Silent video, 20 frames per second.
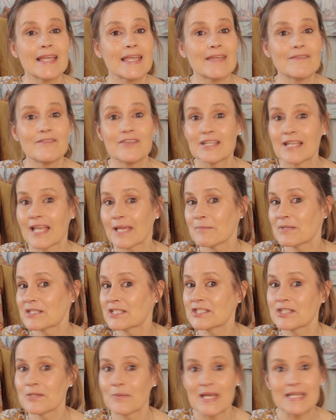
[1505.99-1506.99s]
If you'd like me
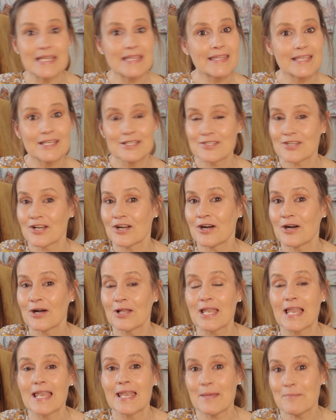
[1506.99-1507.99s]
to do anything at
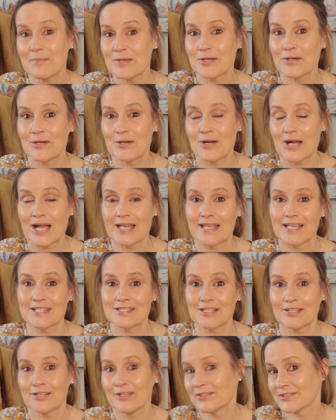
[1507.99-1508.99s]
all, let me know and I
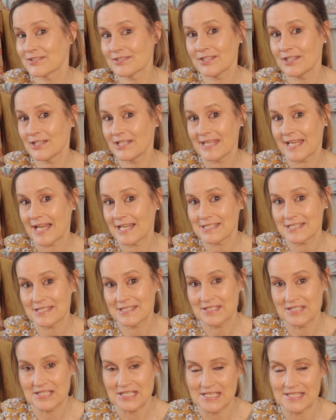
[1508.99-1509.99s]
shall certainly add it
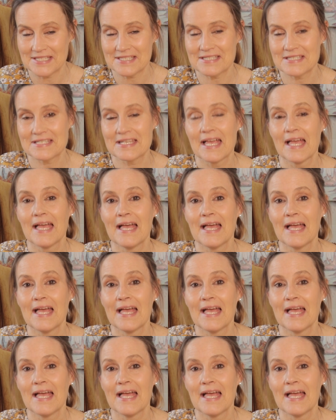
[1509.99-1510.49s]
to the list.